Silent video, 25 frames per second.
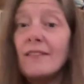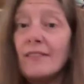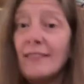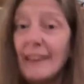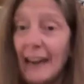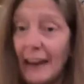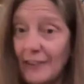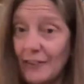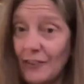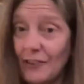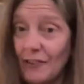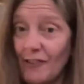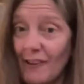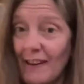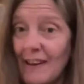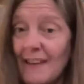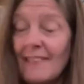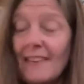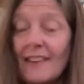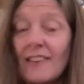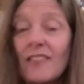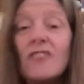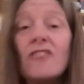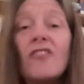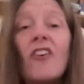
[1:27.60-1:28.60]
categories.
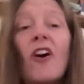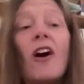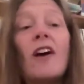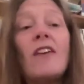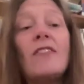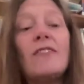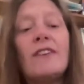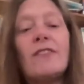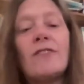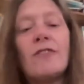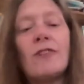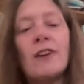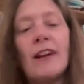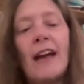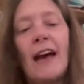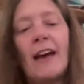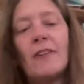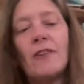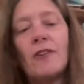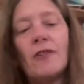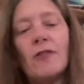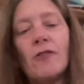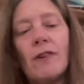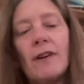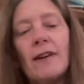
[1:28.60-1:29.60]
There's 5 different
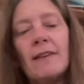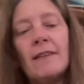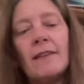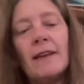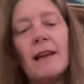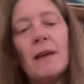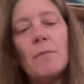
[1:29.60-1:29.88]
categories.